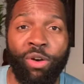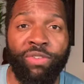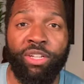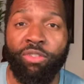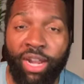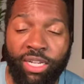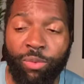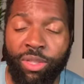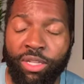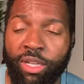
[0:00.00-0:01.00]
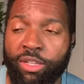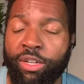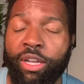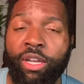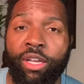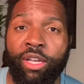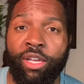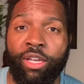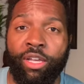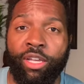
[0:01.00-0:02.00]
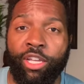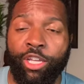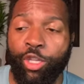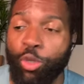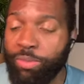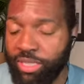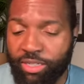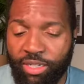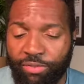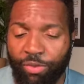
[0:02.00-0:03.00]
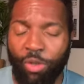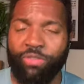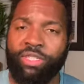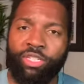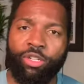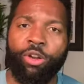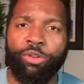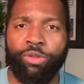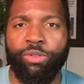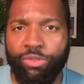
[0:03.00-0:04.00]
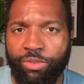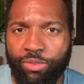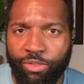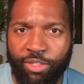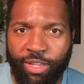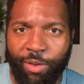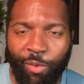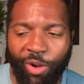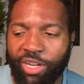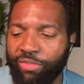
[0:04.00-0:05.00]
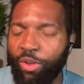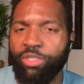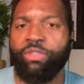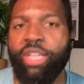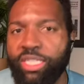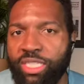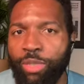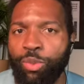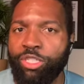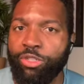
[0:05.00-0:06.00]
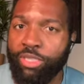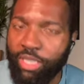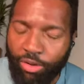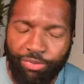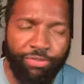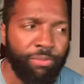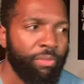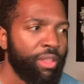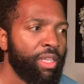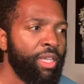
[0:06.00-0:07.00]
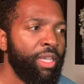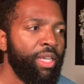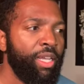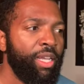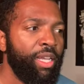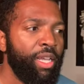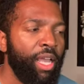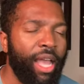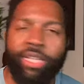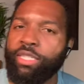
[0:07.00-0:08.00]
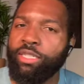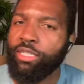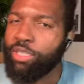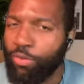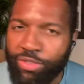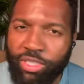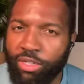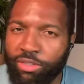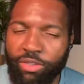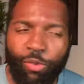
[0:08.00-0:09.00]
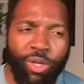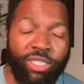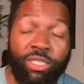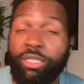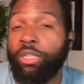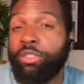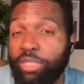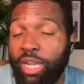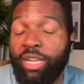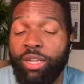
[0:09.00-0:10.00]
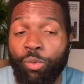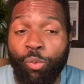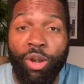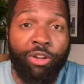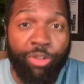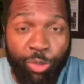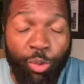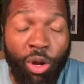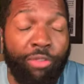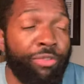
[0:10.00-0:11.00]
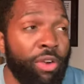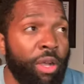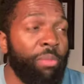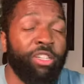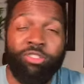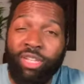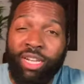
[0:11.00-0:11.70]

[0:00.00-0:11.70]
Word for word: human. It involves internal work, it involves a relationship with yourself. Asking yourself a series of questions, understanding where you are from, understanding what moves you, what motivates you,